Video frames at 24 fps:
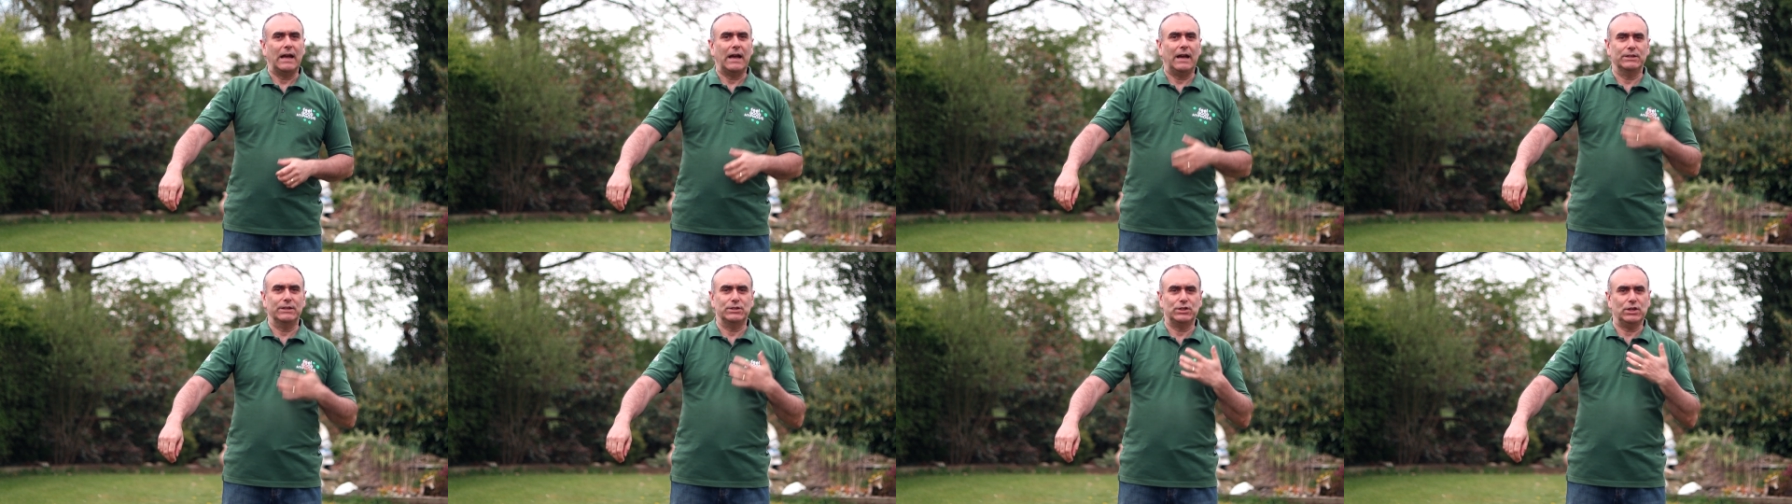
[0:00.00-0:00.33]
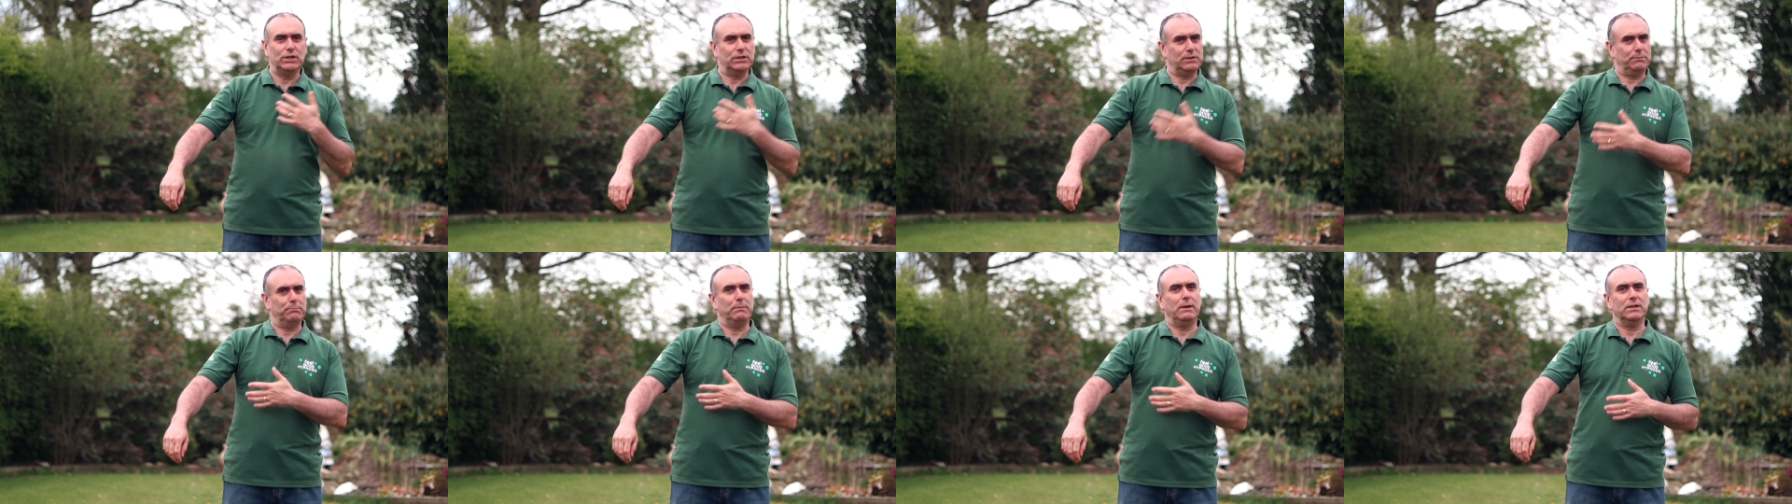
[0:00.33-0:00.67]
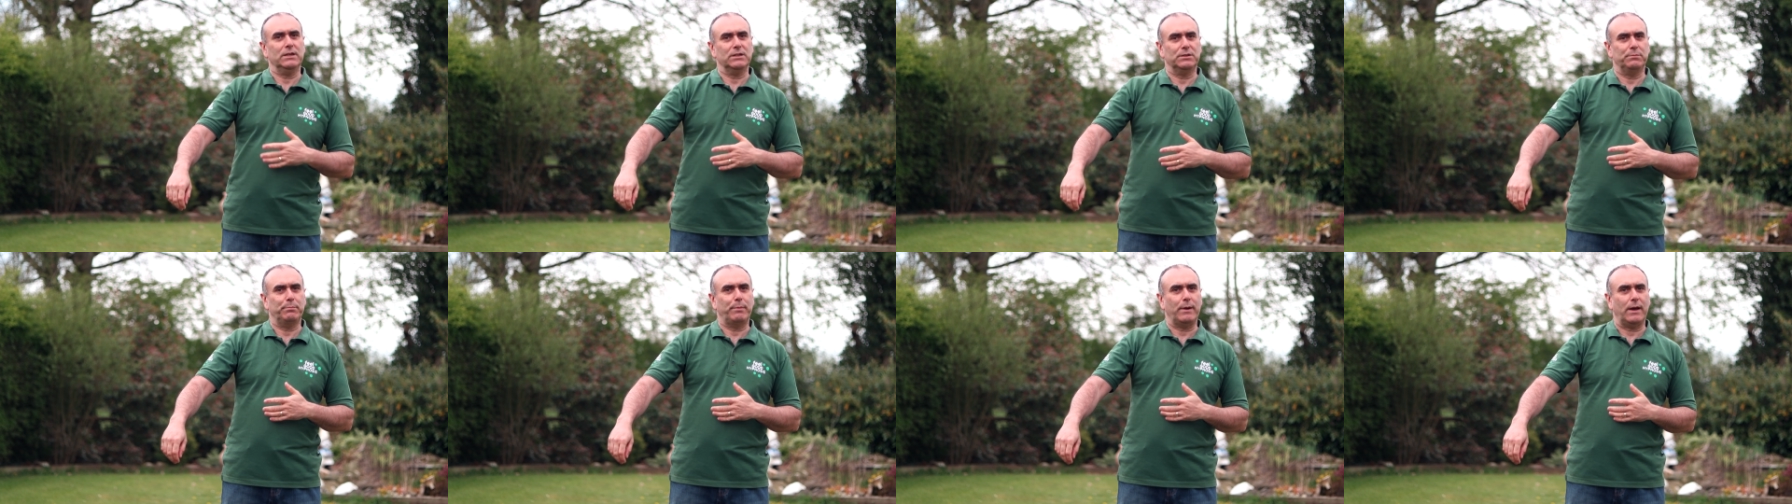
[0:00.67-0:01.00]
And she's
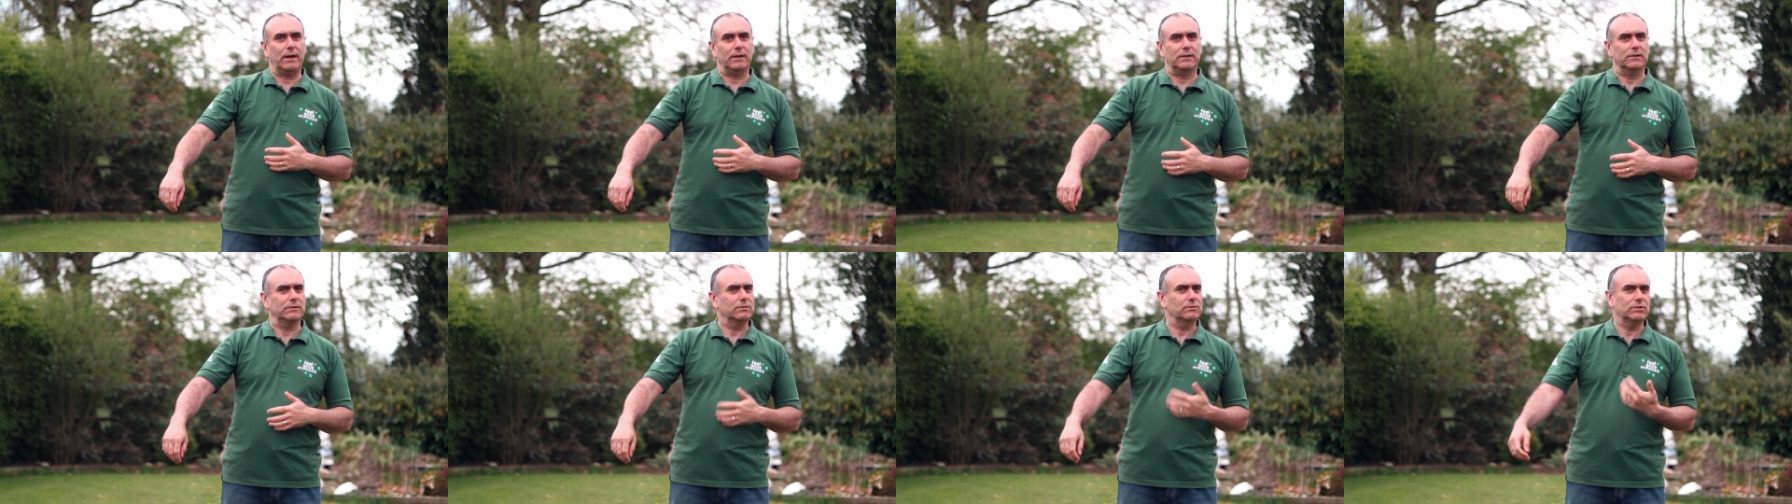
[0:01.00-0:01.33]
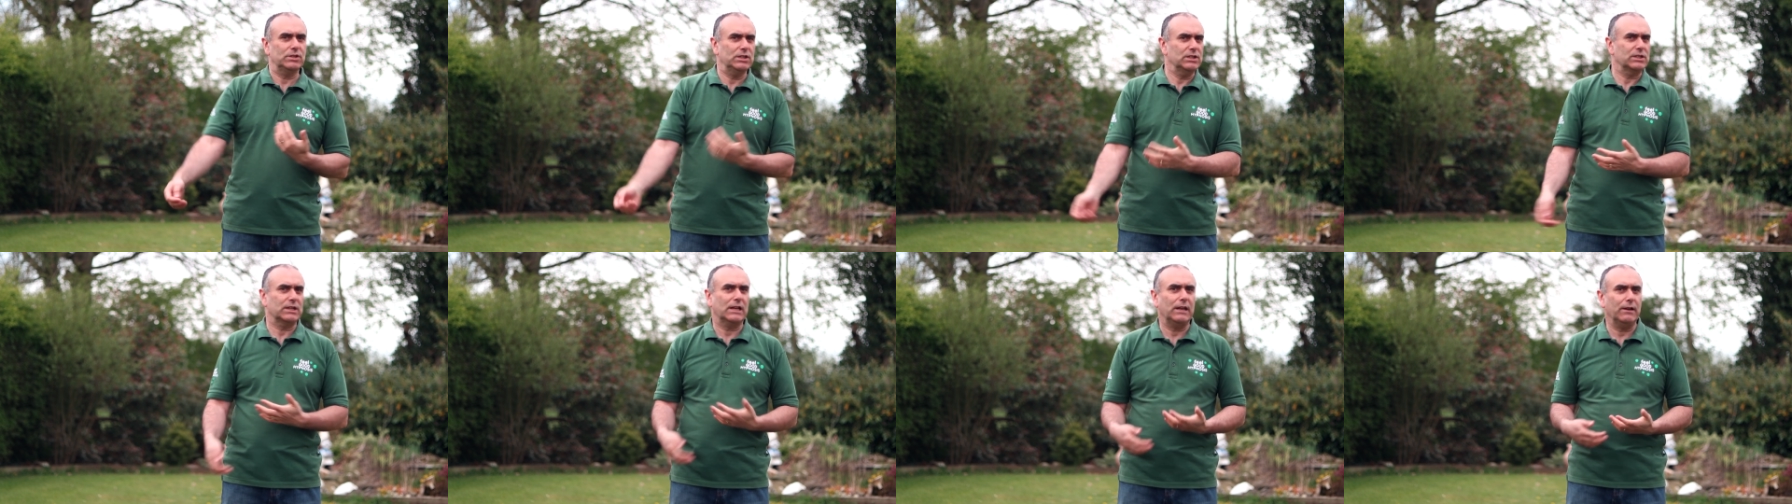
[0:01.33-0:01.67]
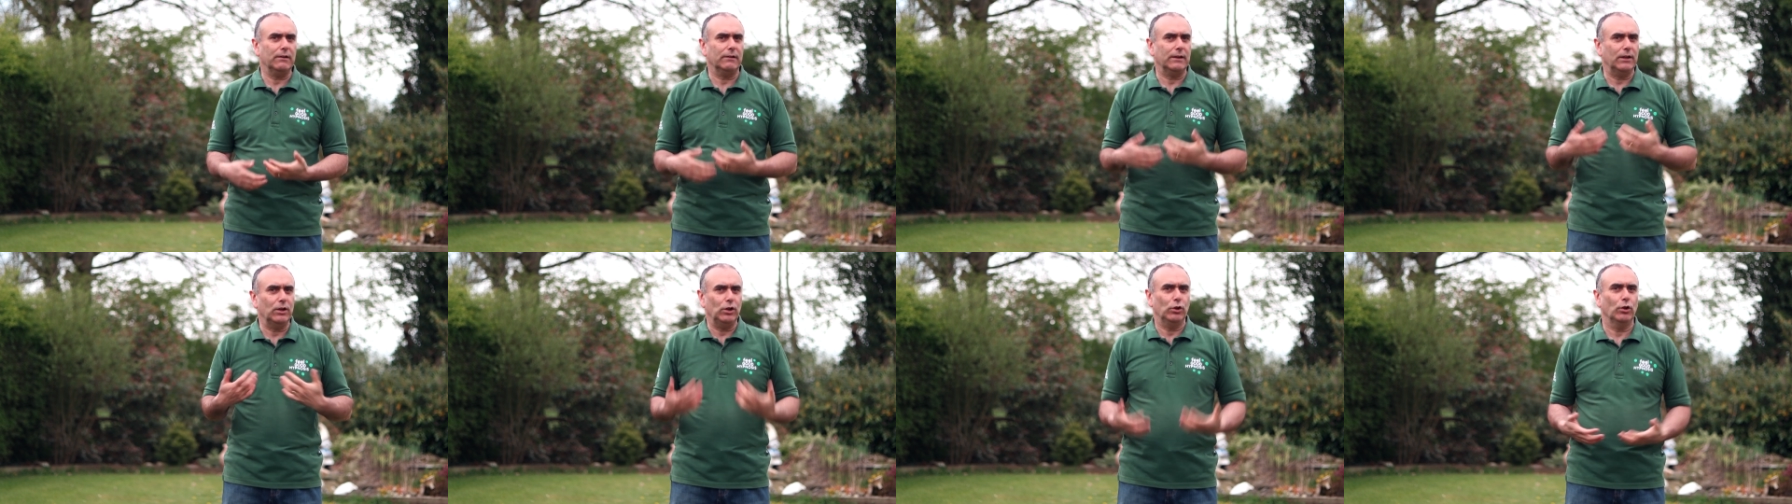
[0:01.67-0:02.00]
amazed by it. She's
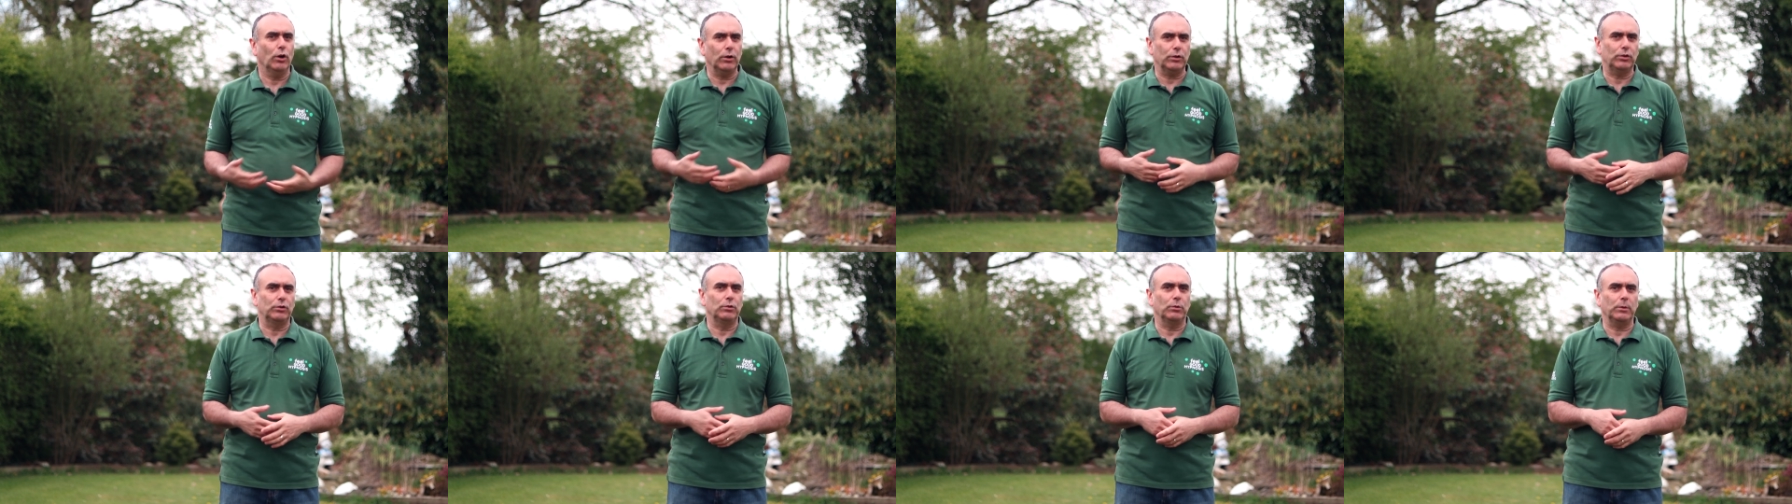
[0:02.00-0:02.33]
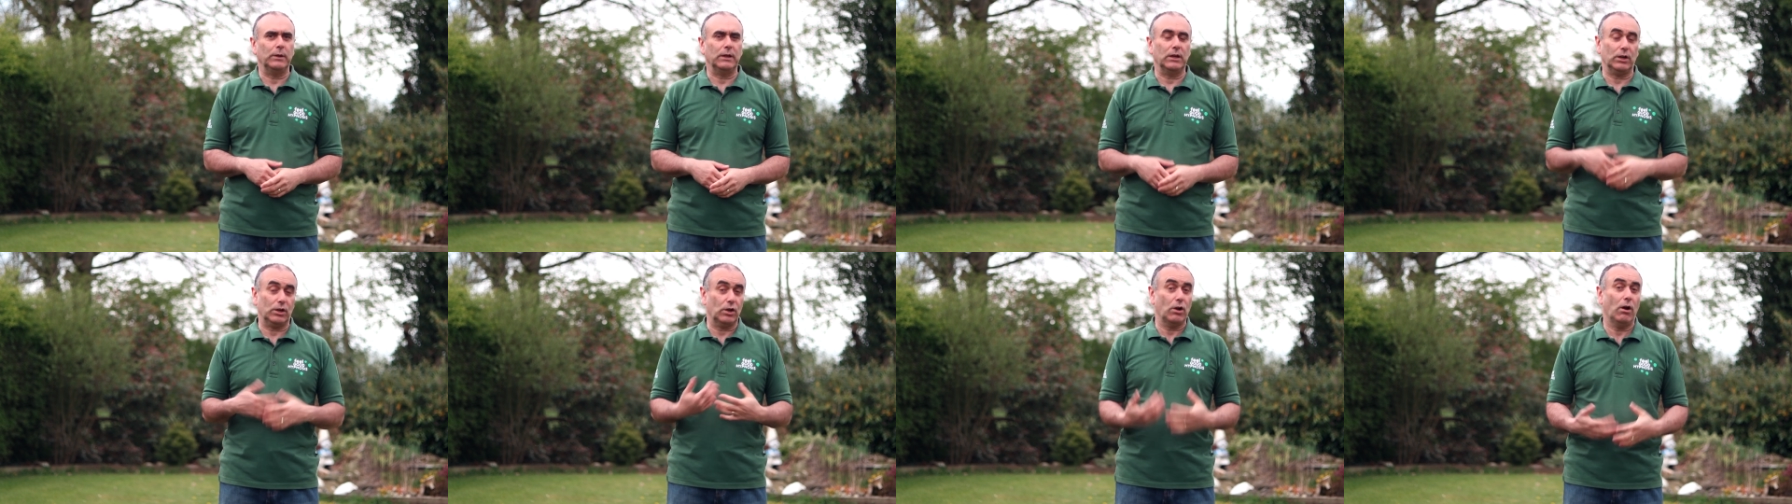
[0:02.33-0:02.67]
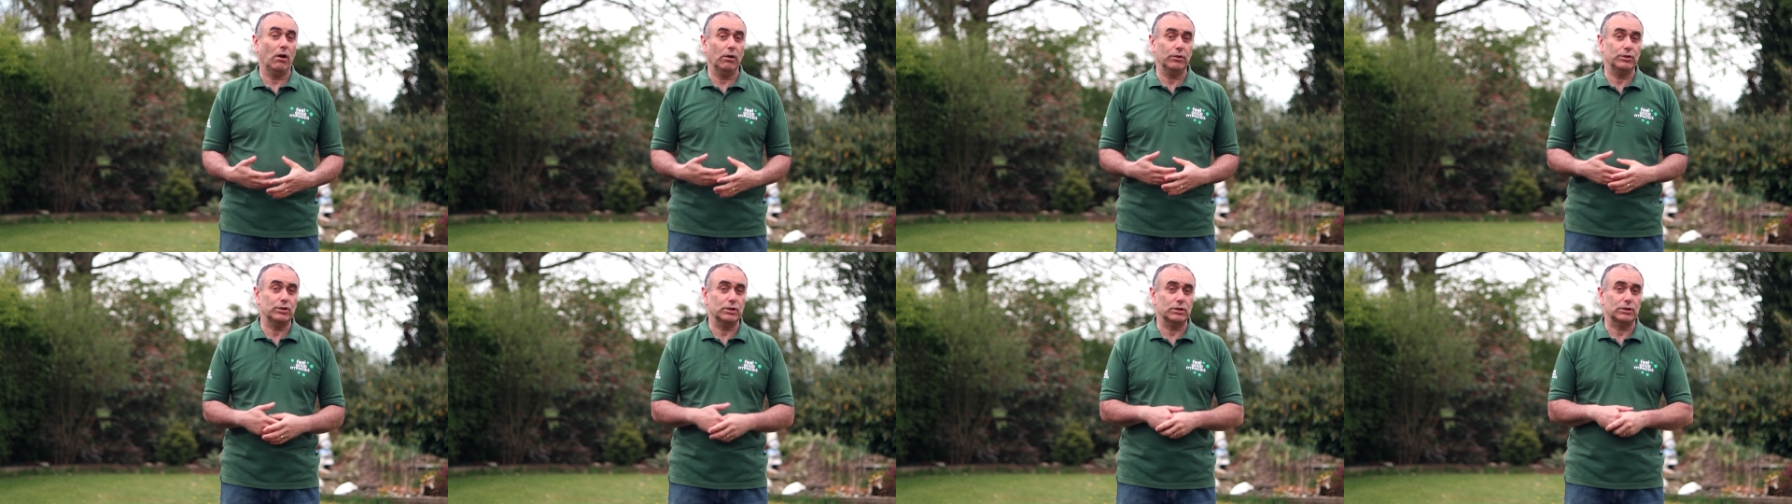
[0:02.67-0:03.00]
clearly not doing it
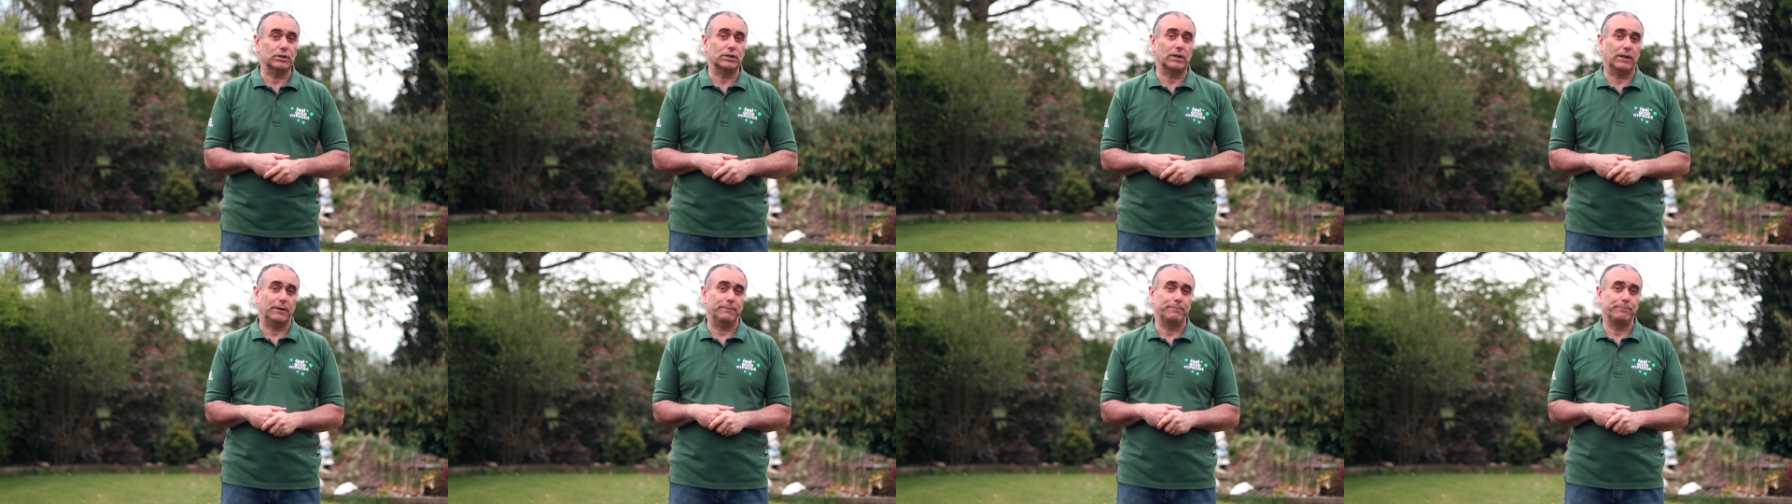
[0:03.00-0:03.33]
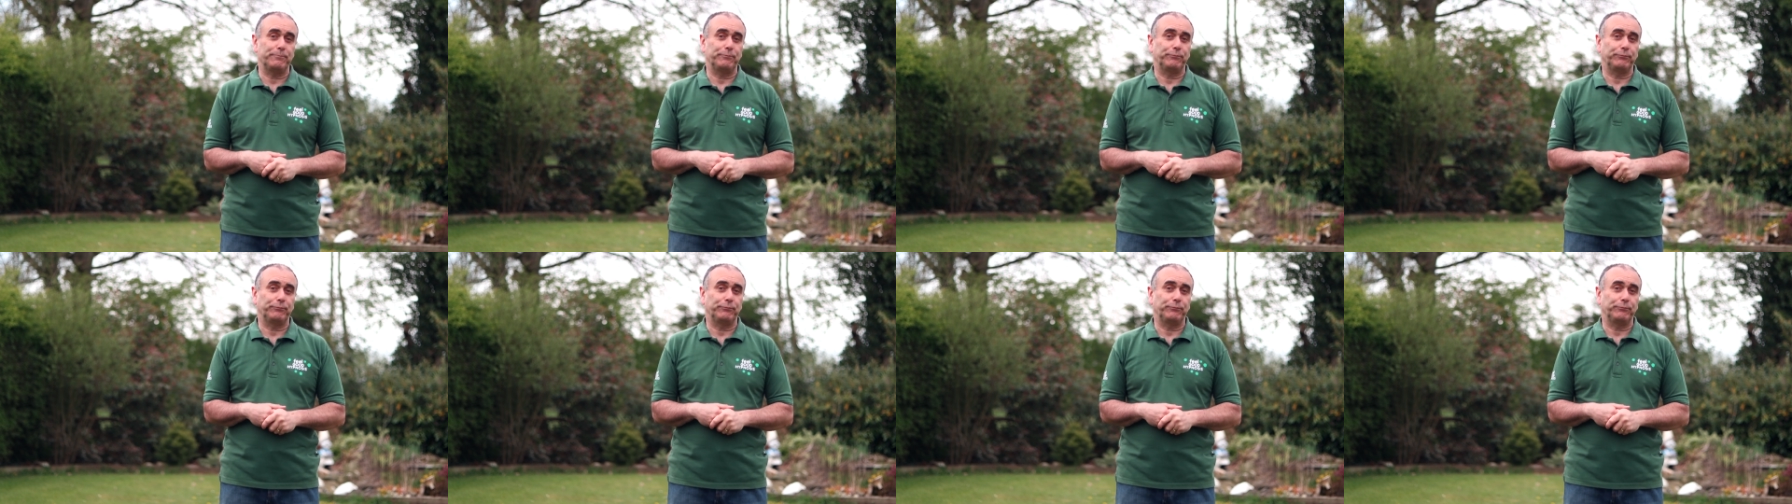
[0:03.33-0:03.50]
consciously.